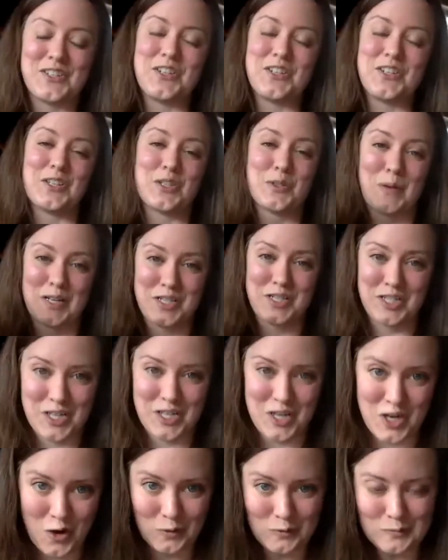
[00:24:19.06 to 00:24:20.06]
to this
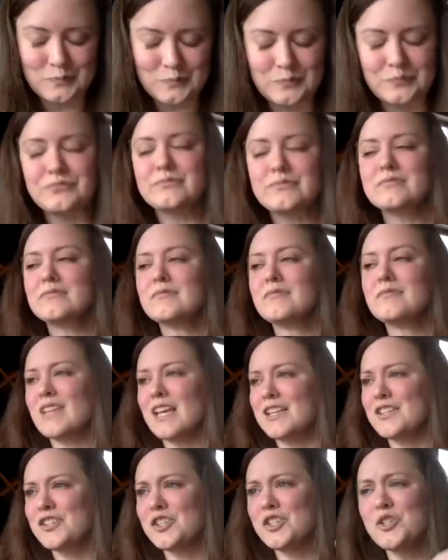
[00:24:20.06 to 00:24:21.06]
question no?
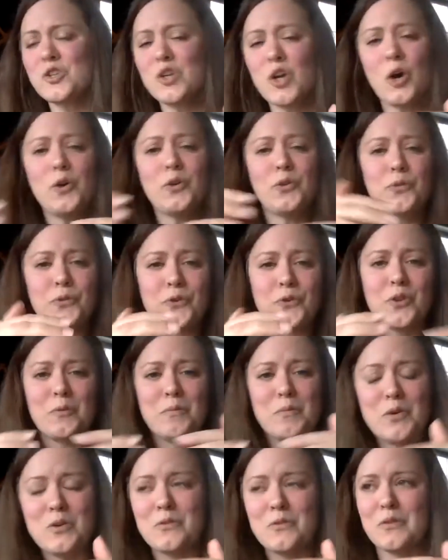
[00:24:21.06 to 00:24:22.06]
And so you go through the
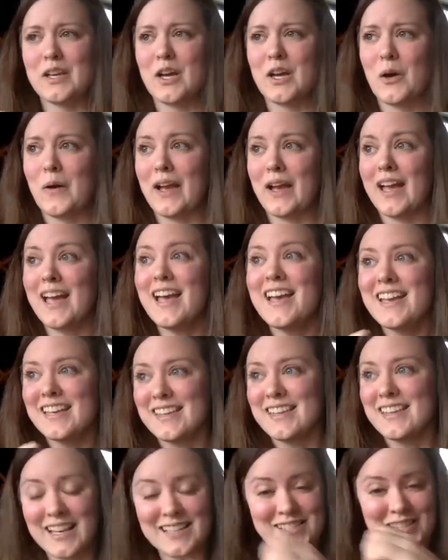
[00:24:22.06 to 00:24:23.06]
movie going,
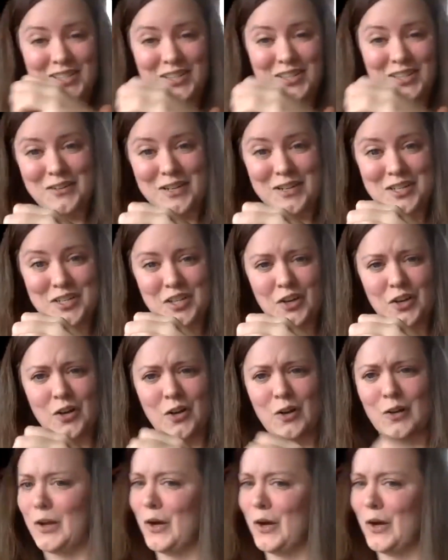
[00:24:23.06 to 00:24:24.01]
yes, they're going to reach their goal.